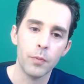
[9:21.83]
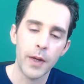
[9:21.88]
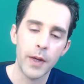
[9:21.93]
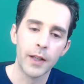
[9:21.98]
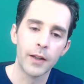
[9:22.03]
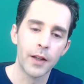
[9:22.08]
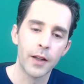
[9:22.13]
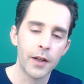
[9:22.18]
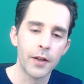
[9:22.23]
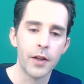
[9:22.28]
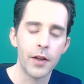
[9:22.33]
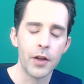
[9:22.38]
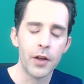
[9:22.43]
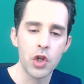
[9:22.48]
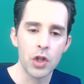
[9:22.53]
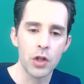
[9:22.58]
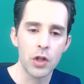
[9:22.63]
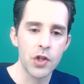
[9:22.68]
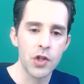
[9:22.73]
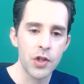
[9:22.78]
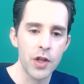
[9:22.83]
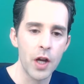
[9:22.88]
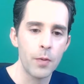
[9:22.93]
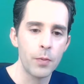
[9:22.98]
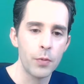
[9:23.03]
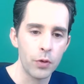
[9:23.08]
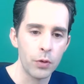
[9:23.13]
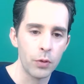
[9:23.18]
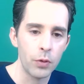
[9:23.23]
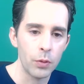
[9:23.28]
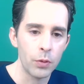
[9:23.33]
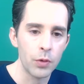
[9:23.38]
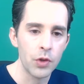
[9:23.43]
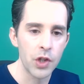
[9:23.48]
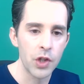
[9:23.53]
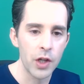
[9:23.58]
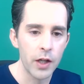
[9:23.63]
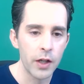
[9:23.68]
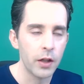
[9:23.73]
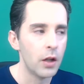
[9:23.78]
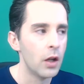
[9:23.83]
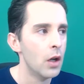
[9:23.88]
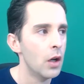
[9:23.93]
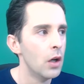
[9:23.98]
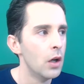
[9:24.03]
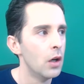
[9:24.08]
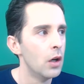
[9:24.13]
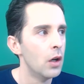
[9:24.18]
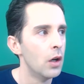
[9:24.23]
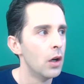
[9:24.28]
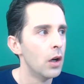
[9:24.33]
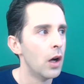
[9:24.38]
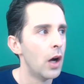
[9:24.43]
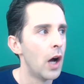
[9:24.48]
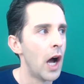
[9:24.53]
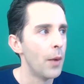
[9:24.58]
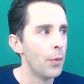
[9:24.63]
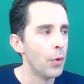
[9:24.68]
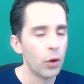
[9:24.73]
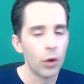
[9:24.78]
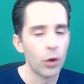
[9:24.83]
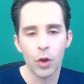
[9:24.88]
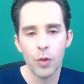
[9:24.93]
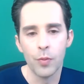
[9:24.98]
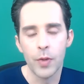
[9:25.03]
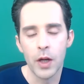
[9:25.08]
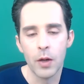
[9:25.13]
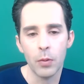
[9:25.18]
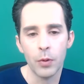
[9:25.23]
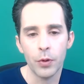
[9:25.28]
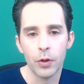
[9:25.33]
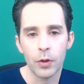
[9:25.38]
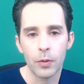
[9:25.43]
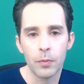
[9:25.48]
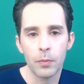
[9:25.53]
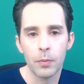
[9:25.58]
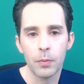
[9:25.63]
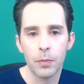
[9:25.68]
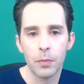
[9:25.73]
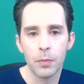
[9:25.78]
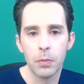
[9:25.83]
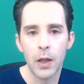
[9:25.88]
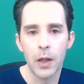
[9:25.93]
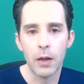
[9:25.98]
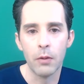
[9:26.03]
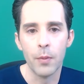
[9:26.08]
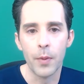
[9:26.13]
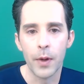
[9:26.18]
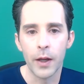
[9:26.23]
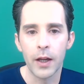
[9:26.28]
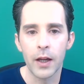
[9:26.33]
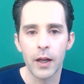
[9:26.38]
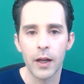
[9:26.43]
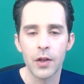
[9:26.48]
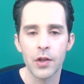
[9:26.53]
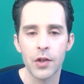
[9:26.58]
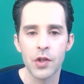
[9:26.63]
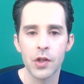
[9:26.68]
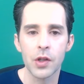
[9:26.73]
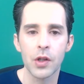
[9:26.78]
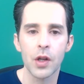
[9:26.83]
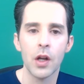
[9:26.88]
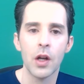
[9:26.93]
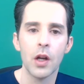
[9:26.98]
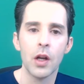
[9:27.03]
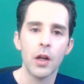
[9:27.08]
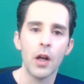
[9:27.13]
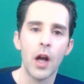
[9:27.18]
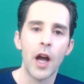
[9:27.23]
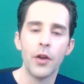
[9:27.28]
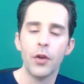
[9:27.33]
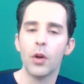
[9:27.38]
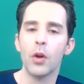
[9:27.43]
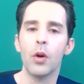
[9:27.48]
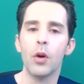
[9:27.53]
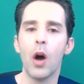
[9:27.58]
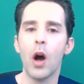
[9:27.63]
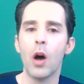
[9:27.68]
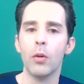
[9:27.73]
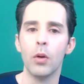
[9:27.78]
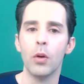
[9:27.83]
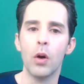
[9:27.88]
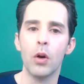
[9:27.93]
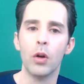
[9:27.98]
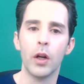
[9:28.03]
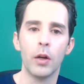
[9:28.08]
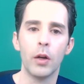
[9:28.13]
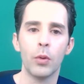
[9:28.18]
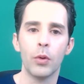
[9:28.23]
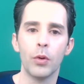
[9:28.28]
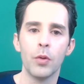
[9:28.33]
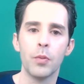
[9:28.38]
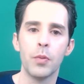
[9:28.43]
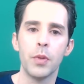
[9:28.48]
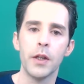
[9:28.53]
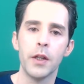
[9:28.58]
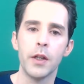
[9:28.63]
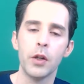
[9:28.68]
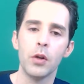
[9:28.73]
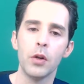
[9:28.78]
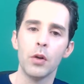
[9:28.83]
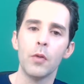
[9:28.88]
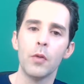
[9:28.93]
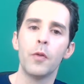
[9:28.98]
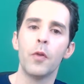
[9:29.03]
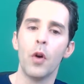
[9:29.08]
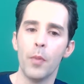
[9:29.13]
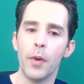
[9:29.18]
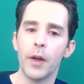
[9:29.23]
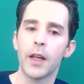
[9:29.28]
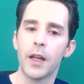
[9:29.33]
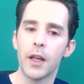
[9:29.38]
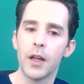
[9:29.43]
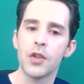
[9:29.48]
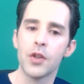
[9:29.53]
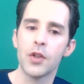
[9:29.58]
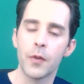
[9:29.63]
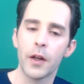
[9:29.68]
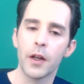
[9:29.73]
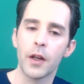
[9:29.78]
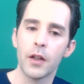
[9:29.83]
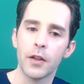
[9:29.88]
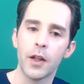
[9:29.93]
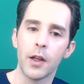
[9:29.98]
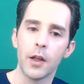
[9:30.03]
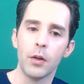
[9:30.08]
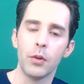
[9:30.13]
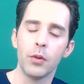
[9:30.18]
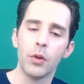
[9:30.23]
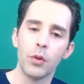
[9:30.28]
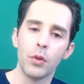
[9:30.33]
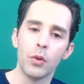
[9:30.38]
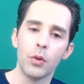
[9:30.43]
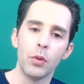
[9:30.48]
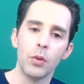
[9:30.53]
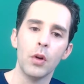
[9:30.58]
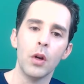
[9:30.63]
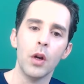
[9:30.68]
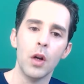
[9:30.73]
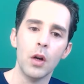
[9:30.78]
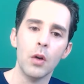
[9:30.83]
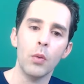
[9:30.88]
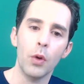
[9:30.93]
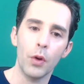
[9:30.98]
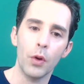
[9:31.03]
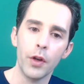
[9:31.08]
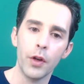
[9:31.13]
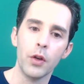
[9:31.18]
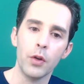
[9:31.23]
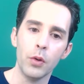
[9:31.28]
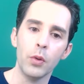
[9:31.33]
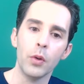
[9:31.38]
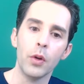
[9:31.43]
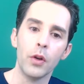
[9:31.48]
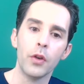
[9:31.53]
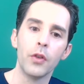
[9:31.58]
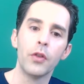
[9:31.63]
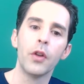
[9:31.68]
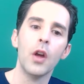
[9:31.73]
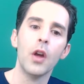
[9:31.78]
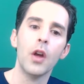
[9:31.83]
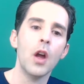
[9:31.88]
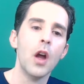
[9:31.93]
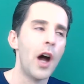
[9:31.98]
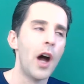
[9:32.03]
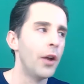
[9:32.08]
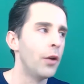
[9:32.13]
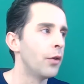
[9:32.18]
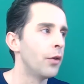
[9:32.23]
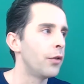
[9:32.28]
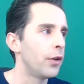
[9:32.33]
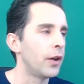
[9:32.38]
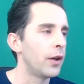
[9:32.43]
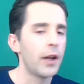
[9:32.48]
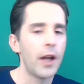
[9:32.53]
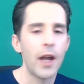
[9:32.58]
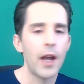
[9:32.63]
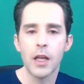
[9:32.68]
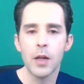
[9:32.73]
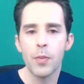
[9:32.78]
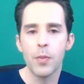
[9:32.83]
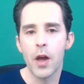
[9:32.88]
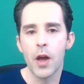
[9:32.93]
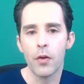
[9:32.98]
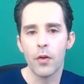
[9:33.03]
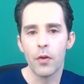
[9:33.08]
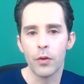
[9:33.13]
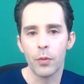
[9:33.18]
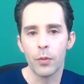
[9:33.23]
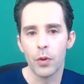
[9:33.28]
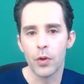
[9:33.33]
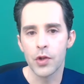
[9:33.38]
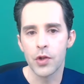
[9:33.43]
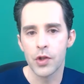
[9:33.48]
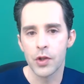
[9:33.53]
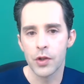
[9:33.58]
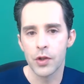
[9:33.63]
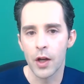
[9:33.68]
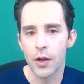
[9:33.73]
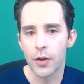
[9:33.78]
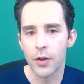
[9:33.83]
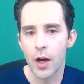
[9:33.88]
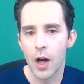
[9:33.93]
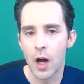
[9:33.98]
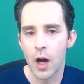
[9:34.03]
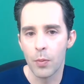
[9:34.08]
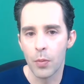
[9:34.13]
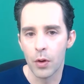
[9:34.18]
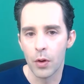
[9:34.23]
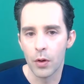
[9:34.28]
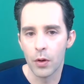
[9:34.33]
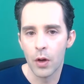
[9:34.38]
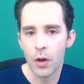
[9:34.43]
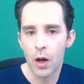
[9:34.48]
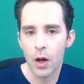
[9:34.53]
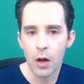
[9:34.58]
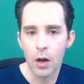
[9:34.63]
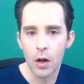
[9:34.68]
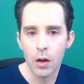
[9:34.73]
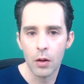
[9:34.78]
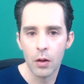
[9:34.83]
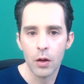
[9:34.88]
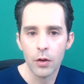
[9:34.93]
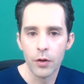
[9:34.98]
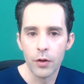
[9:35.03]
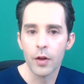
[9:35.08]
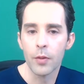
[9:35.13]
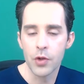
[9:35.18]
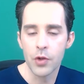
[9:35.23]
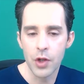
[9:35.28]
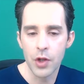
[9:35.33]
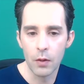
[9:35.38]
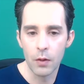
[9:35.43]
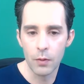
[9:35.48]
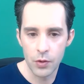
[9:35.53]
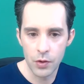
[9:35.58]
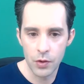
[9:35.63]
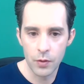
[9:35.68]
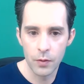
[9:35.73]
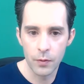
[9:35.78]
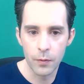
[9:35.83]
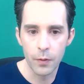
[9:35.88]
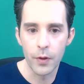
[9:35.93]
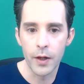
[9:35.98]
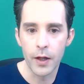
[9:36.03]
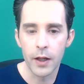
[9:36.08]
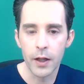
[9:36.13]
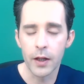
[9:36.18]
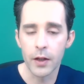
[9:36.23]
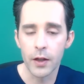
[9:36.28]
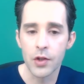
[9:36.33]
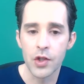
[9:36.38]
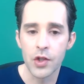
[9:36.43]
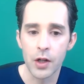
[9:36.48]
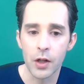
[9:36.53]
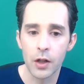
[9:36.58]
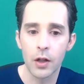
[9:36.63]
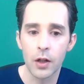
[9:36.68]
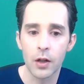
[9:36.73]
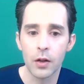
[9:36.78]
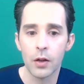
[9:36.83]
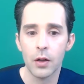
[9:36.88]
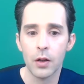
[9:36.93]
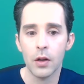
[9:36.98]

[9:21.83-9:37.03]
make that initial step to say, I'm not going to be able to play with my kids. I don't know how long I'm going to be here for my kids if I continue to do what I do. And I don't think any parent wants that to happen to themselves for their kids' sake.